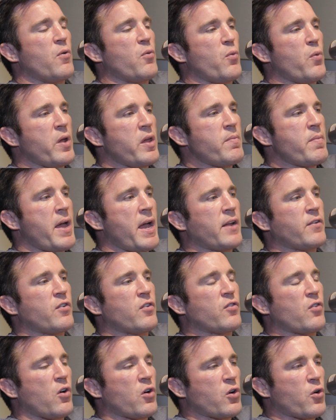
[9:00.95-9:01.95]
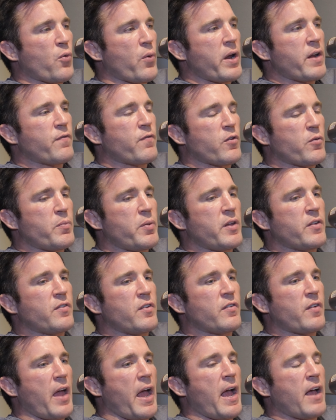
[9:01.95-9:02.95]
rematches are great for
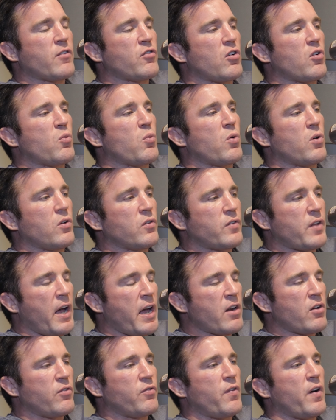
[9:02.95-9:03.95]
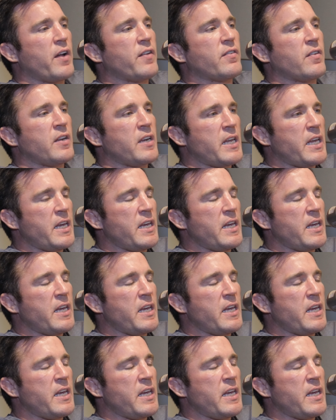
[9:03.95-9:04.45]
business, as are world title fights, and